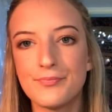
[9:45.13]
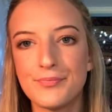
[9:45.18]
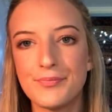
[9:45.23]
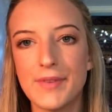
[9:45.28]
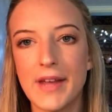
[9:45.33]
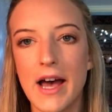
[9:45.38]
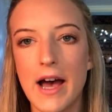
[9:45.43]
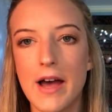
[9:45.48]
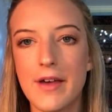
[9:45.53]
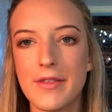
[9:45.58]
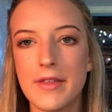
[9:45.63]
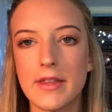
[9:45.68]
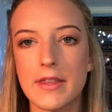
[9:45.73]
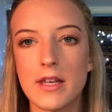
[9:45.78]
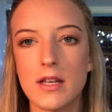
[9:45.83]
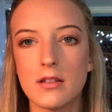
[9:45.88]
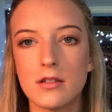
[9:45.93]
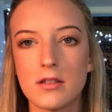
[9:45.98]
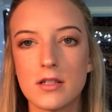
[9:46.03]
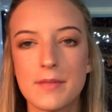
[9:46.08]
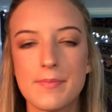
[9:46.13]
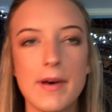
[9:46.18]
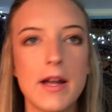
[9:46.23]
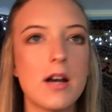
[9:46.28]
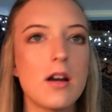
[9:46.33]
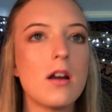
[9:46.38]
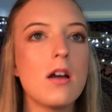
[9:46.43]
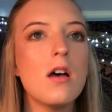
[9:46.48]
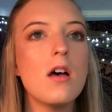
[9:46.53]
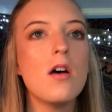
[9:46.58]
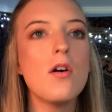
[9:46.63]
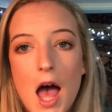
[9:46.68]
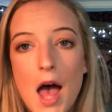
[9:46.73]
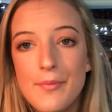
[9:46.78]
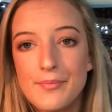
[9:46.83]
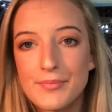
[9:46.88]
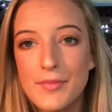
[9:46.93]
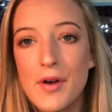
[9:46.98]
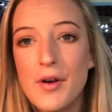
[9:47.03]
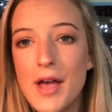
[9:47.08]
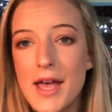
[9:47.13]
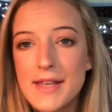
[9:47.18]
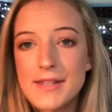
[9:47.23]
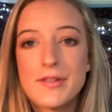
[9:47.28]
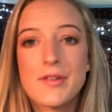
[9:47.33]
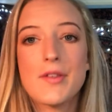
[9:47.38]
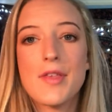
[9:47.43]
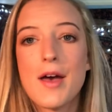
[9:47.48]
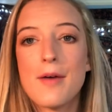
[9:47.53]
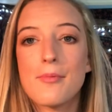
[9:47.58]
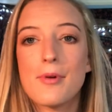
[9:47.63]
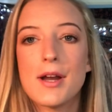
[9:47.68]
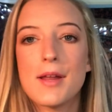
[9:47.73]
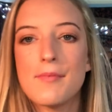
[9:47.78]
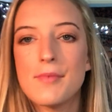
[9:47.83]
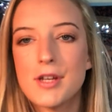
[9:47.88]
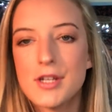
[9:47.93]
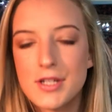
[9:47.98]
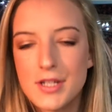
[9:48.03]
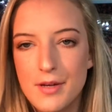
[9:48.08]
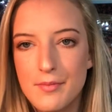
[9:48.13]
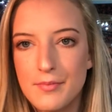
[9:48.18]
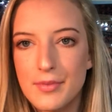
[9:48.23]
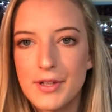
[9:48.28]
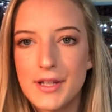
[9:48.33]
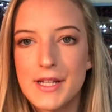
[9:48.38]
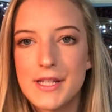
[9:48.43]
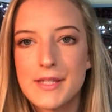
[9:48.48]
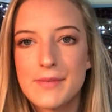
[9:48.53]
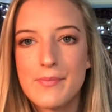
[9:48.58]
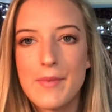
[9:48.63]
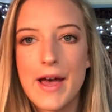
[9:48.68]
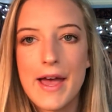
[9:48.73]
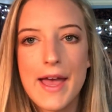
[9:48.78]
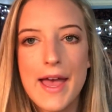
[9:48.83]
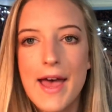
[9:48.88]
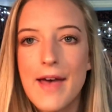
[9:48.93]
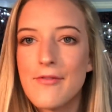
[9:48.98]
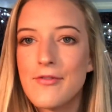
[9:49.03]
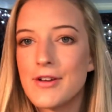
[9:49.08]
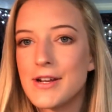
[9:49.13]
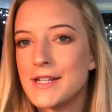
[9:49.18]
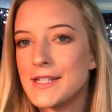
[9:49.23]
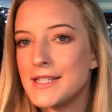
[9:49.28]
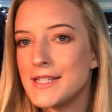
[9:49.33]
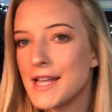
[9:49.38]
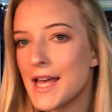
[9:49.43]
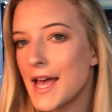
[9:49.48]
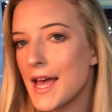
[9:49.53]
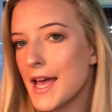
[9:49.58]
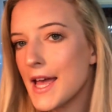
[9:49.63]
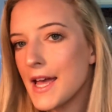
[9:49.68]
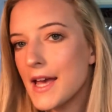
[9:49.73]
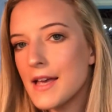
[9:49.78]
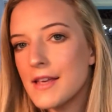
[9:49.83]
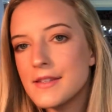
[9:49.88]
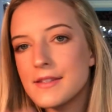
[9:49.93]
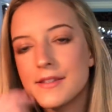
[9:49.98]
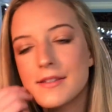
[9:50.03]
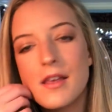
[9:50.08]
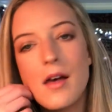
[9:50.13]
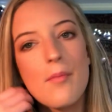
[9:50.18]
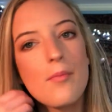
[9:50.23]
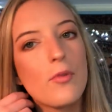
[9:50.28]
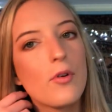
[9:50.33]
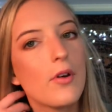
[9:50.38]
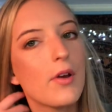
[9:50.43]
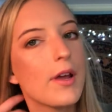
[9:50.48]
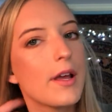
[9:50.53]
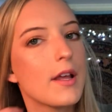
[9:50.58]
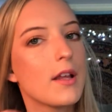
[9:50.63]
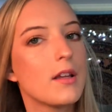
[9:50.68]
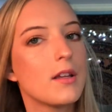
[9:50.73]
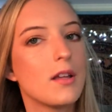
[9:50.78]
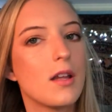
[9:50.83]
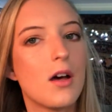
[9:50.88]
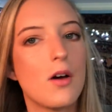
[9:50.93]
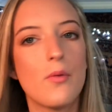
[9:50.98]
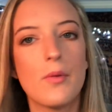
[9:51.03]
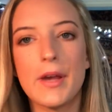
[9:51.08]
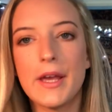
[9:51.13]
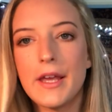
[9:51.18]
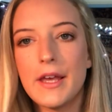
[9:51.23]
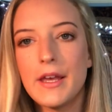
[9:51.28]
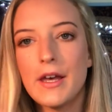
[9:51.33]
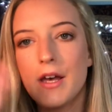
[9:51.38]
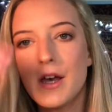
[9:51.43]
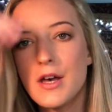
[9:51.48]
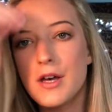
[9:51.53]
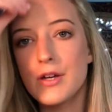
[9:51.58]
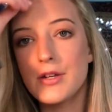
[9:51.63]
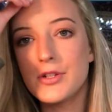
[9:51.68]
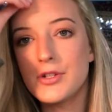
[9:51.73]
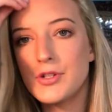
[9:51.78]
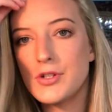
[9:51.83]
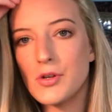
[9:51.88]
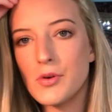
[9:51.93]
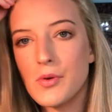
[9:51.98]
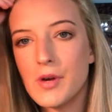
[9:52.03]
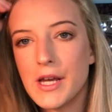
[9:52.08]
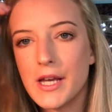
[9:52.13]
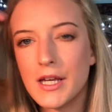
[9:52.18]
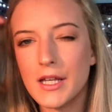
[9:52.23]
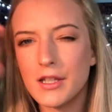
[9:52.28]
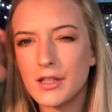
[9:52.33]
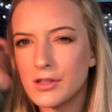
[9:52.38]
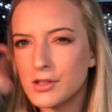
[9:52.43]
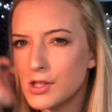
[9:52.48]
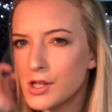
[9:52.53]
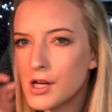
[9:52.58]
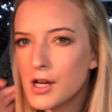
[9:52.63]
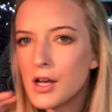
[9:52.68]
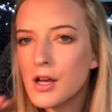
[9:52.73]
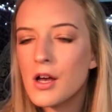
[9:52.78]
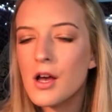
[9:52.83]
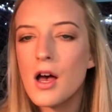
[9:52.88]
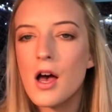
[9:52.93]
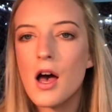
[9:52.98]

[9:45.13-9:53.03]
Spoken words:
Yeah, I think that looks better. Okay, so that pretty much completes my everyday, summery, glowy, dewy look.